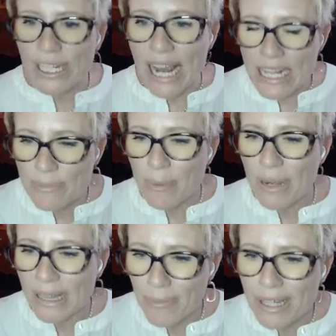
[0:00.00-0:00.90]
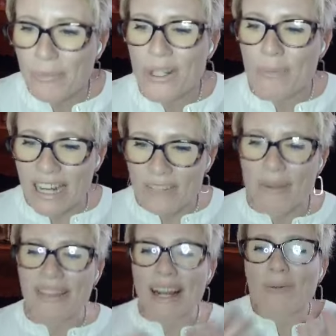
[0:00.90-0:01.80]
Yes, but my limited perspective
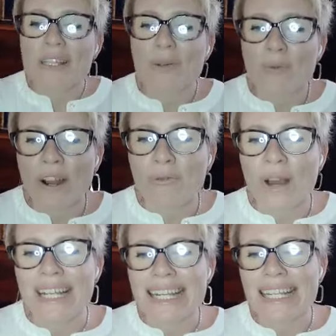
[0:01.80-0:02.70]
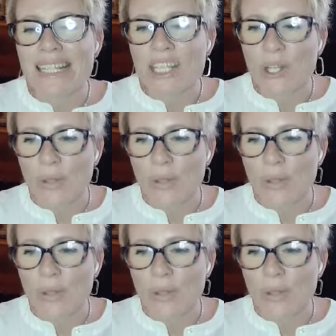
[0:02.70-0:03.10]
meant that I wasn't aware of what needed to.